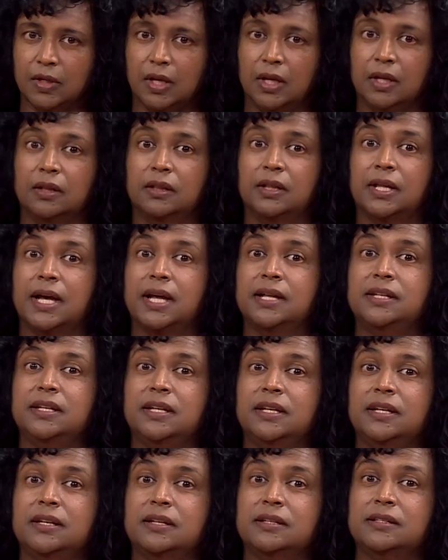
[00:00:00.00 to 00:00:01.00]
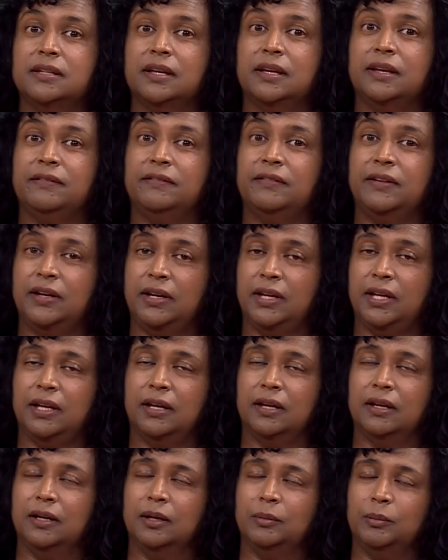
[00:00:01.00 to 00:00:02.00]
That is a
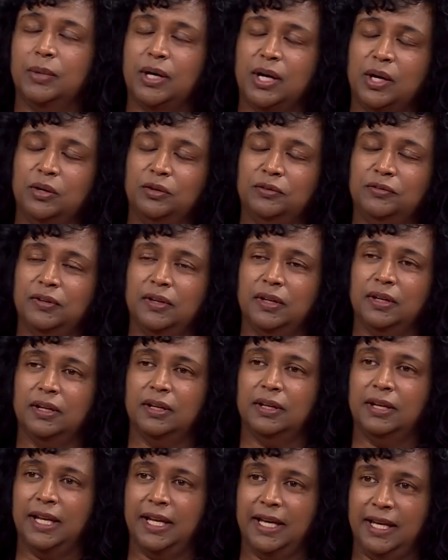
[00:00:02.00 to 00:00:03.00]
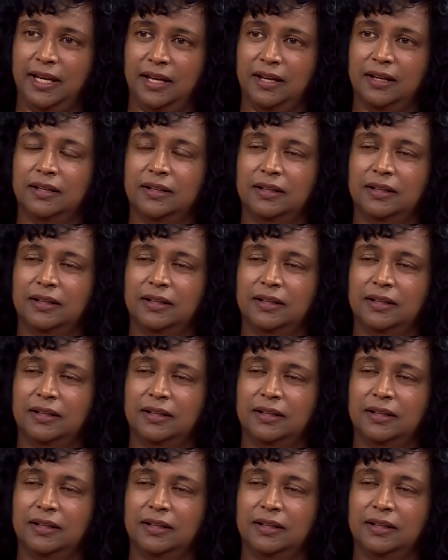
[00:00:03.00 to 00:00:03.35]
very powerful line.